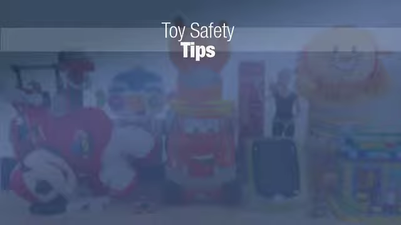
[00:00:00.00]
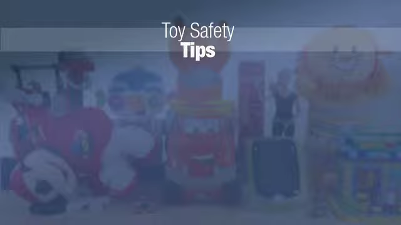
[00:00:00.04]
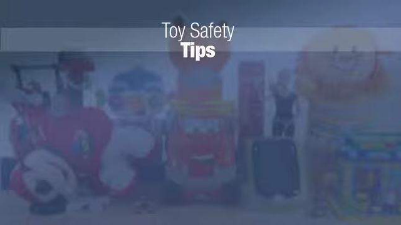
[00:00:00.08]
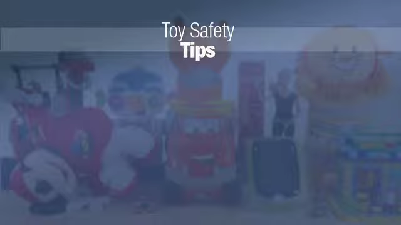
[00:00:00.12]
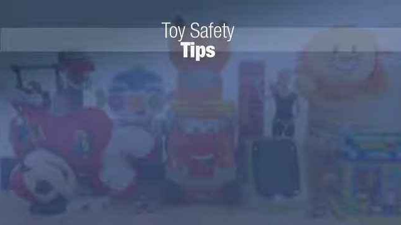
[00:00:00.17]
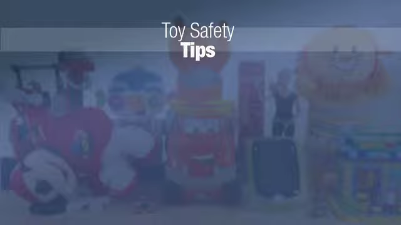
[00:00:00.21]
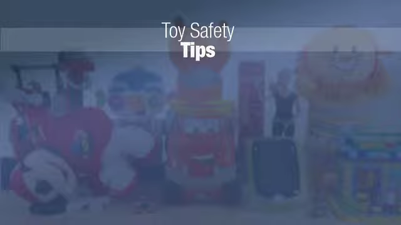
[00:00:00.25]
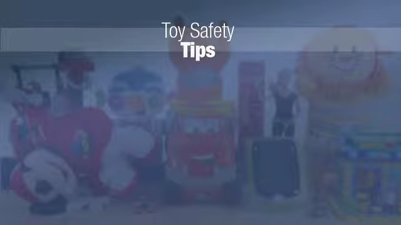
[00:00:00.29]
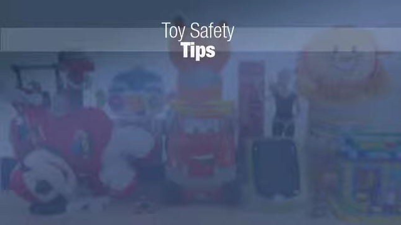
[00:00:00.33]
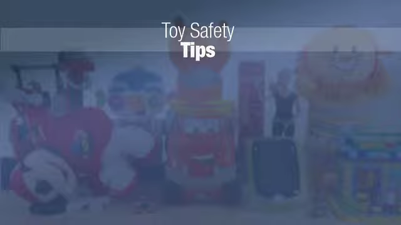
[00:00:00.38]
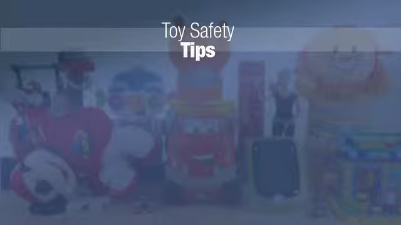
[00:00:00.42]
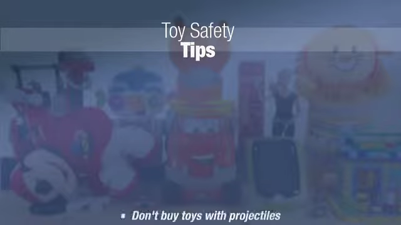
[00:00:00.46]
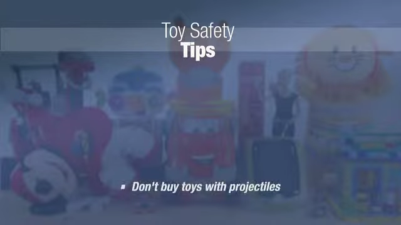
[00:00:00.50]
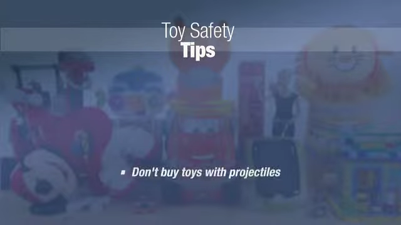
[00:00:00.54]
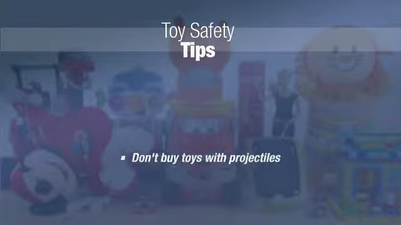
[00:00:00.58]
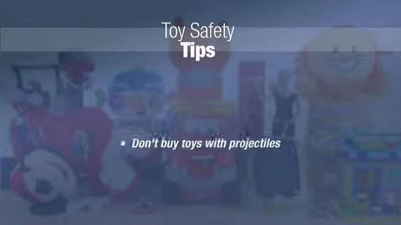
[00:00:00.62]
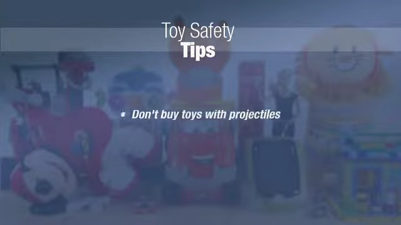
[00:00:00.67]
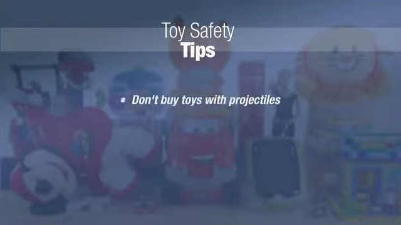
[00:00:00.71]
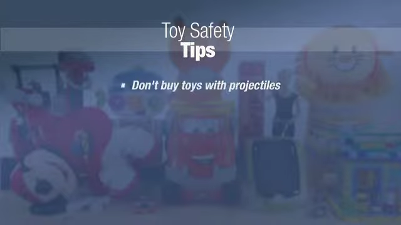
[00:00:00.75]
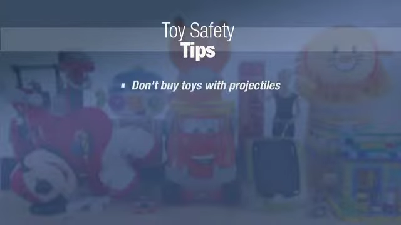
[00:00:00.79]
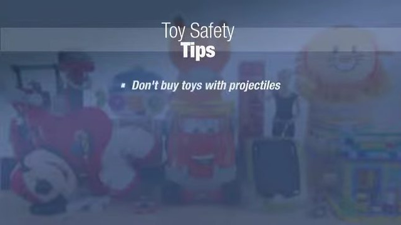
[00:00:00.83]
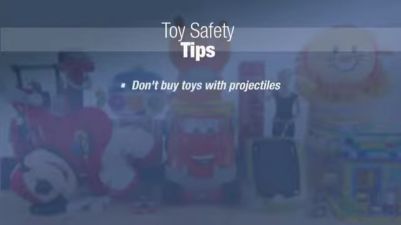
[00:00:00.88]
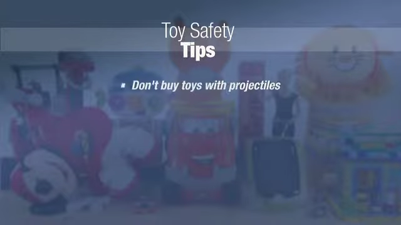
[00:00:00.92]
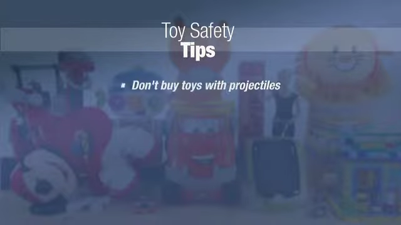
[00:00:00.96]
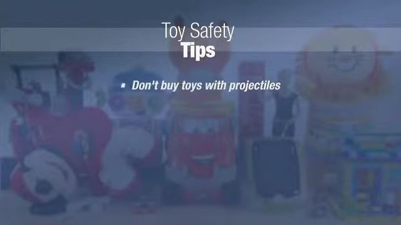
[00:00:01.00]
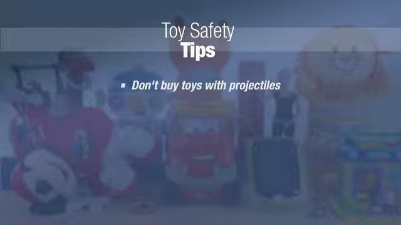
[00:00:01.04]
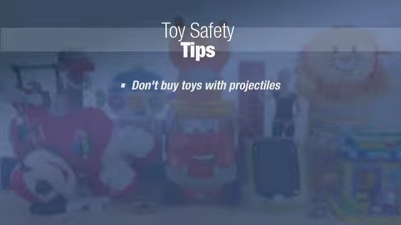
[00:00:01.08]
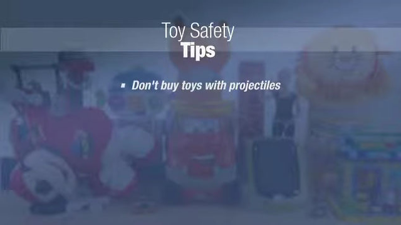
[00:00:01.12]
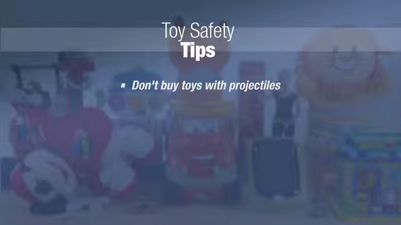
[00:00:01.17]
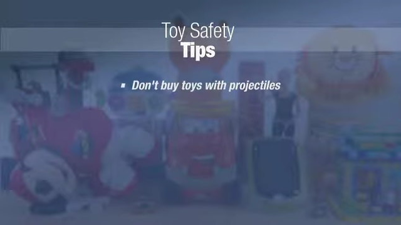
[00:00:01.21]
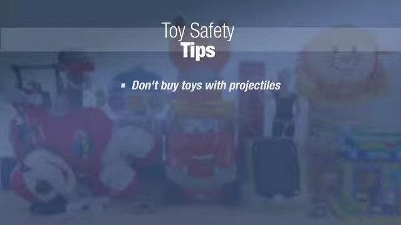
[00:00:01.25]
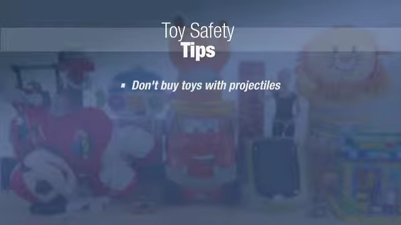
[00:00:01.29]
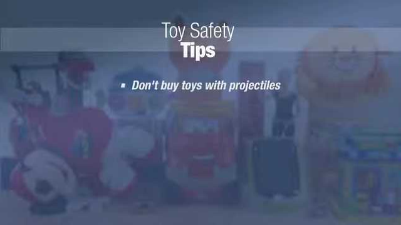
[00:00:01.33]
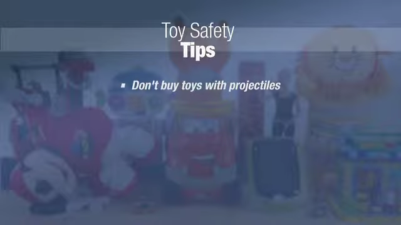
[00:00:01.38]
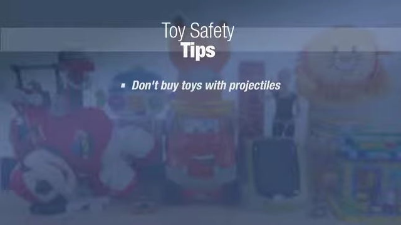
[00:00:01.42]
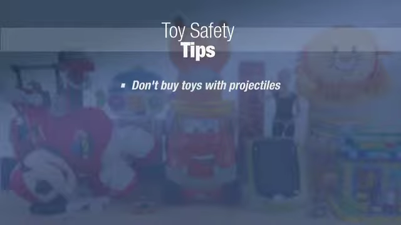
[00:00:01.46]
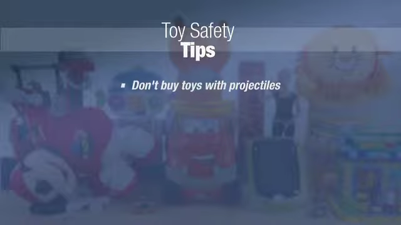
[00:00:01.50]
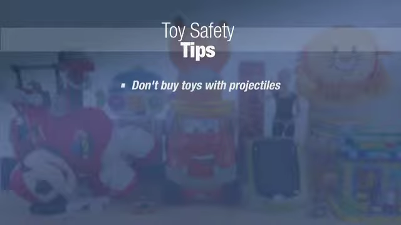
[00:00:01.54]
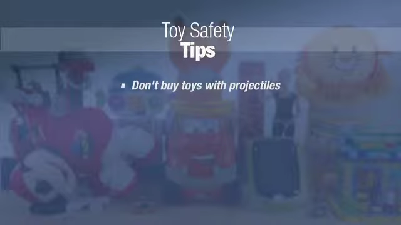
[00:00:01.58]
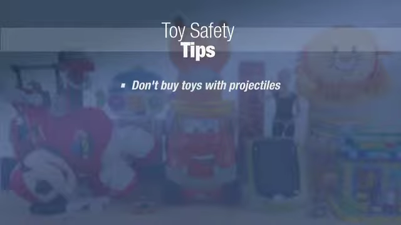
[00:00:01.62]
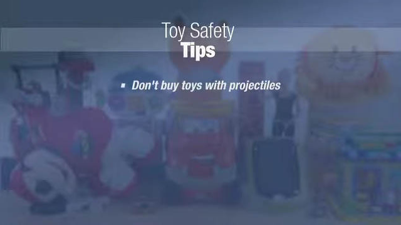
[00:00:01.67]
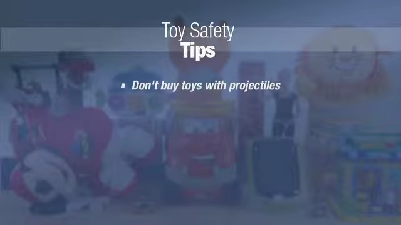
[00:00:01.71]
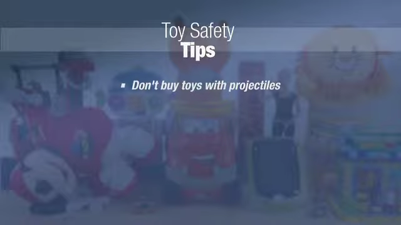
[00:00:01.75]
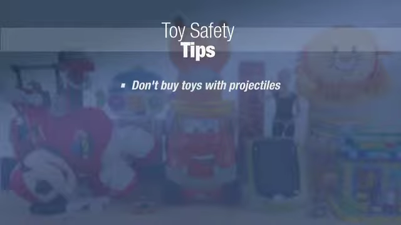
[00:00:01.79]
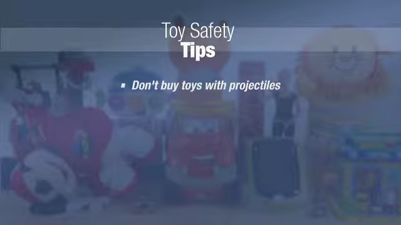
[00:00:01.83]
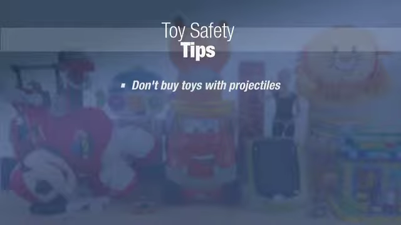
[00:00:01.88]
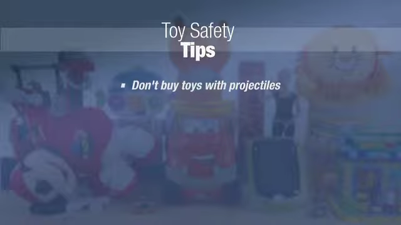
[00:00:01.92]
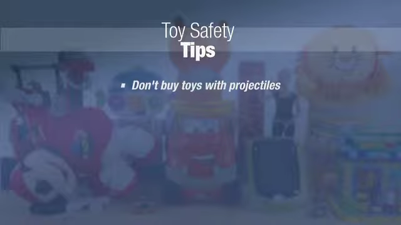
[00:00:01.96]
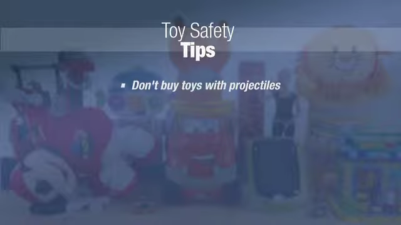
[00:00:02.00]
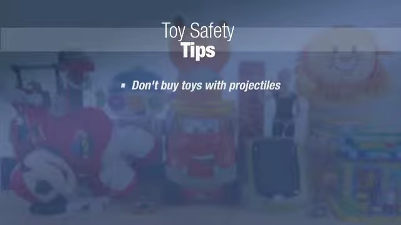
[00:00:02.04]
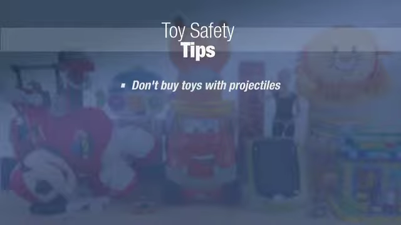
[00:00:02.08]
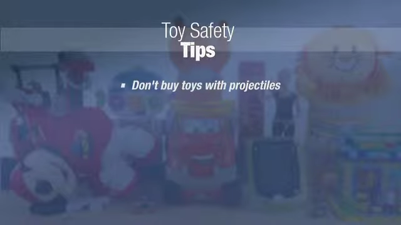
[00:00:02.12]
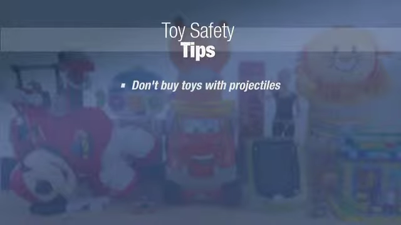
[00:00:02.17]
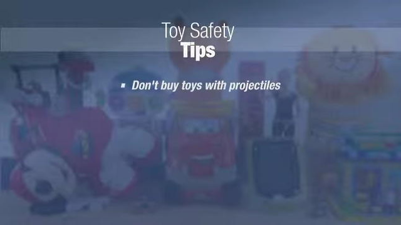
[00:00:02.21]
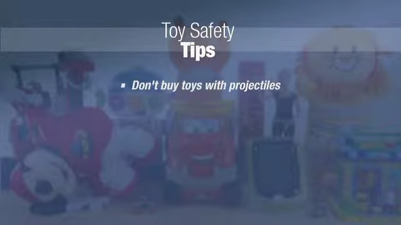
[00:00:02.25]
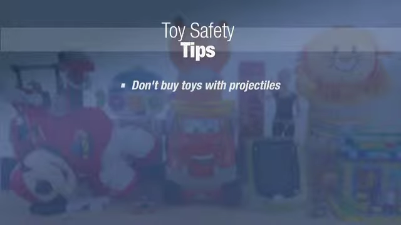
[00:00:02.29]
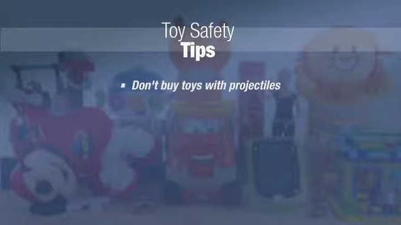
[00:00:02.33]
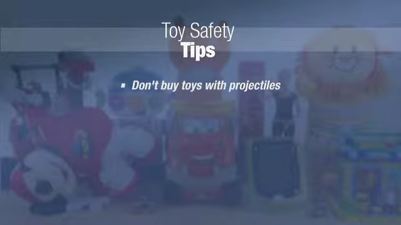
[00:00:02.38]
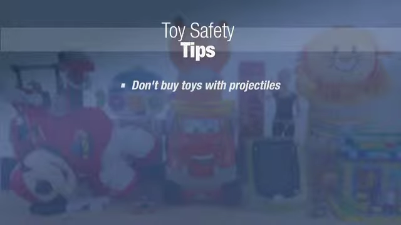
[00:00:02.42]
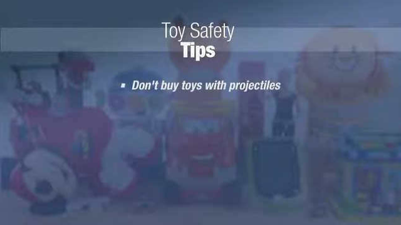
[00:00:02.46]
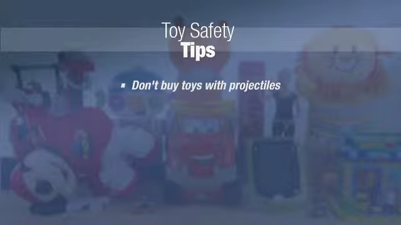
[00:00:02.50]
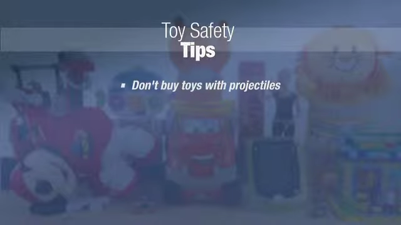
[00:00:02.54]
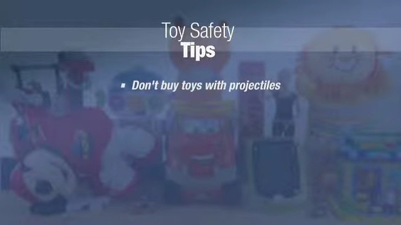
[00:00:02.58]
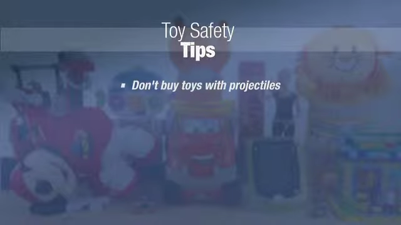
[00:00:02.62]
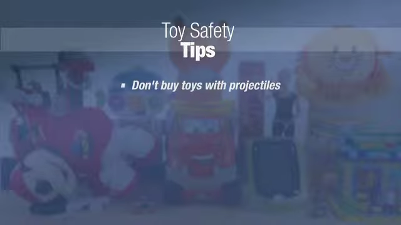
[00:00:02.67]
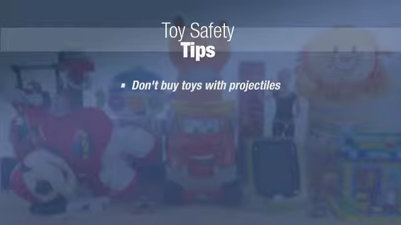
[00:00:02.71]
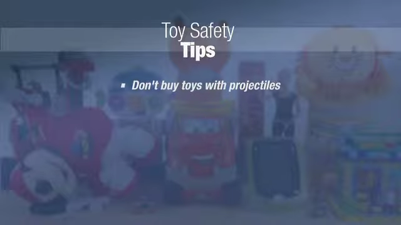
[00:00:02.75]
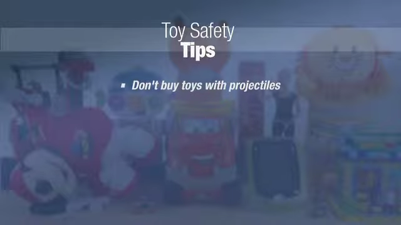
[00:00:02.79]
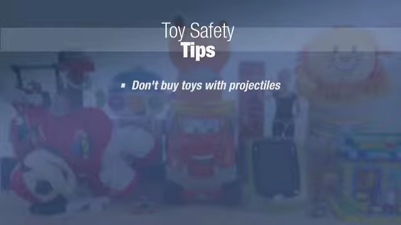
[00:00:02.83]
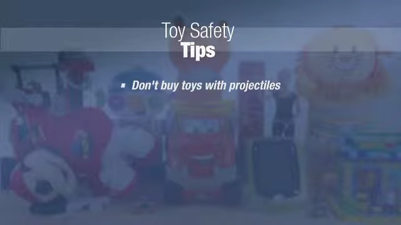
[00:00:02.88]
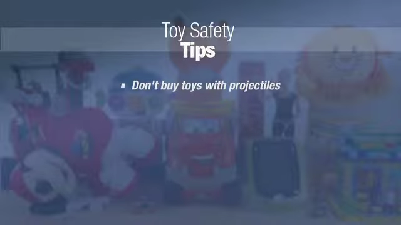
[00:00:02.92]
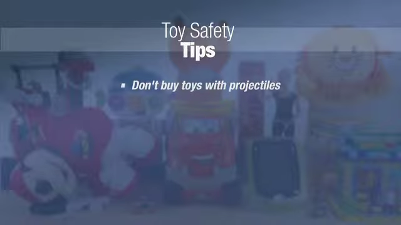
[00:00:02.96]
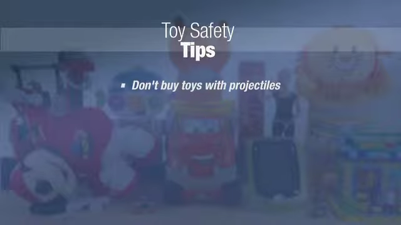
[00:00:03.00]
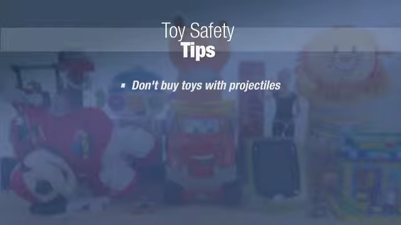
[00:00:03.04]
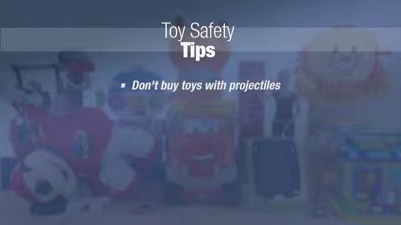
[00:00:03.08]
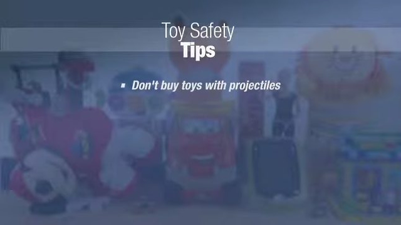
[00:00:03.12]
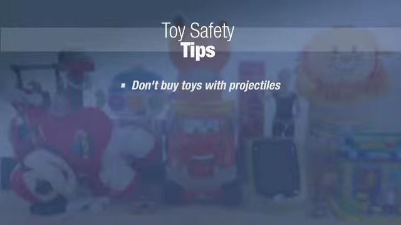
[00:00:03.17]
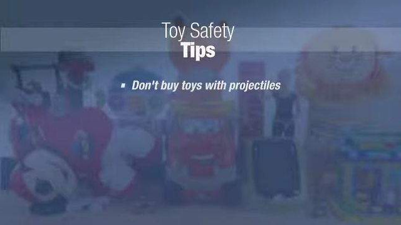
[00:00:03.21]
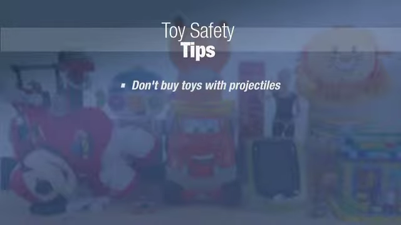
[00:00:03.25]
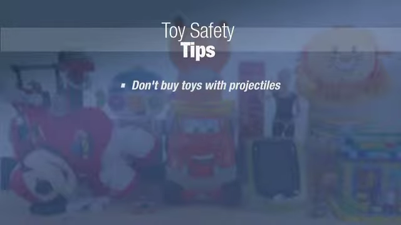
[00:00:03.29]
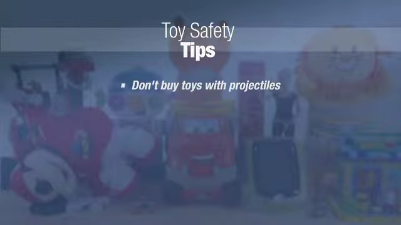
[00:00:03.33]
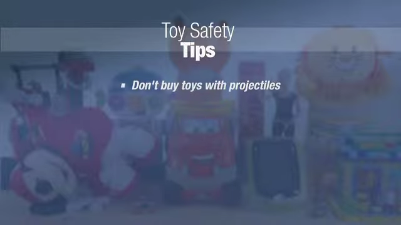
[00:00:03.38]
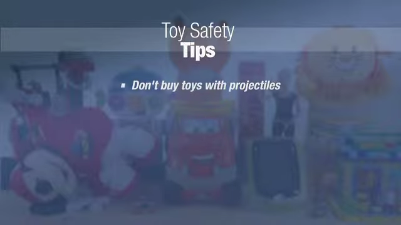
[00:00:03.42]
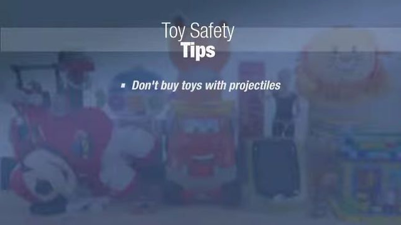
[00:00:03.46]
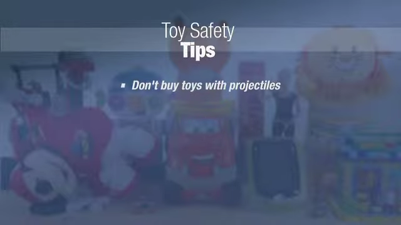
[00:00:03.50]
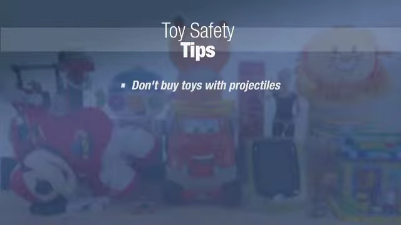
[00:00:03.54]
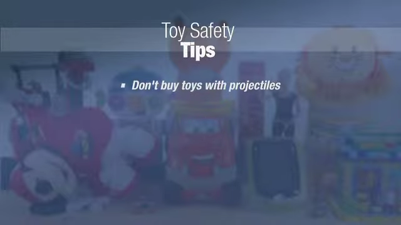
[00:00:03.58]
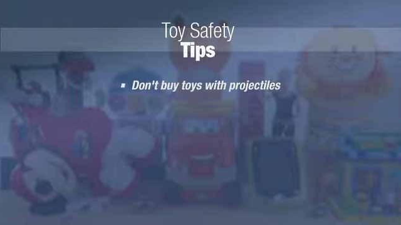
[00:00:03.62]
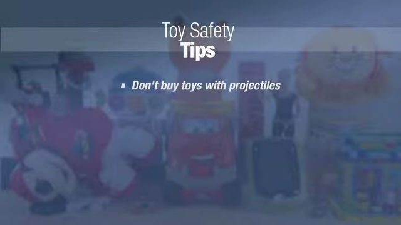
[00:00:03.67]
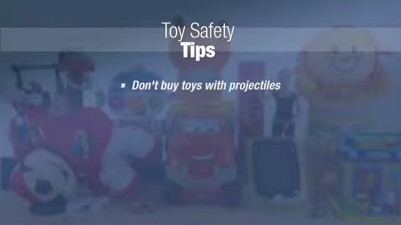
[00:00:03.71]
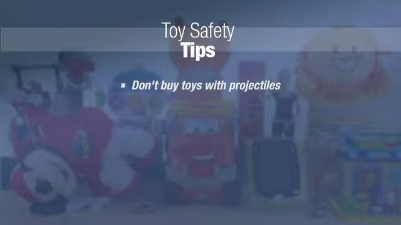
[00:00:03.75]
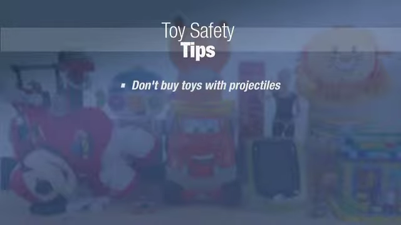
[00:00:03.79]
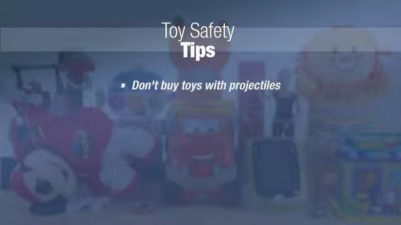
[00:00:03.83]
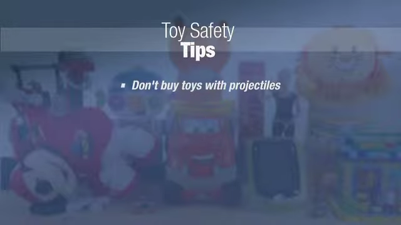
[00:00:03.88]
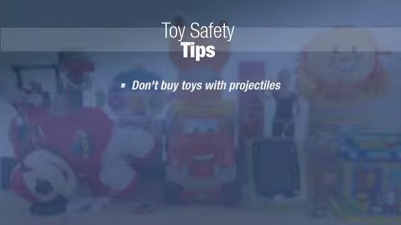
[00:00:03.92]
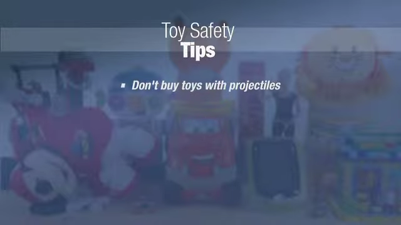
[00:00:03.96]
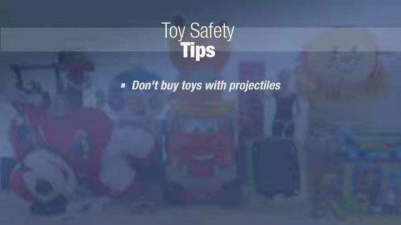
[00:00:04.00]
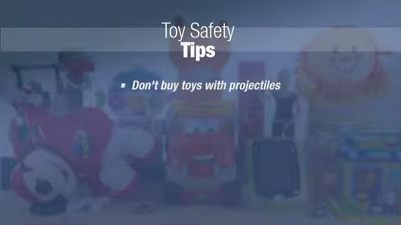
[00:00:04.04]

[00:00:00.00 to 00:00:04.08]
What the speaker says: Nobody's mouth can be seen.